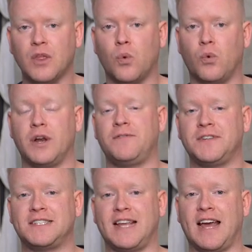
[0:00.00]
What if
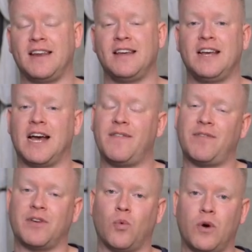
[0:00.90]
instead of
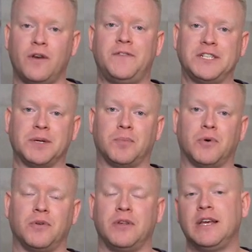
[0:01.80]
having one fishing
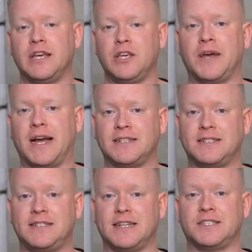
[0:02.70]
pole, you had
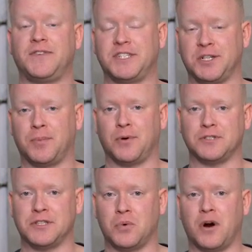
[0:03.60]
6 fishing
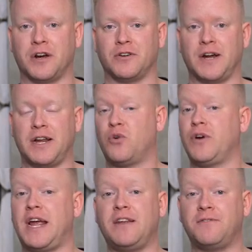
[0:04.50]
poles in the water, right? Or
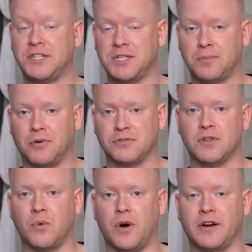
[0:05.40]
8 fishing poles in
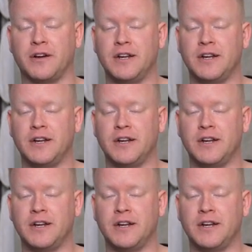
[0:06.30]
the water?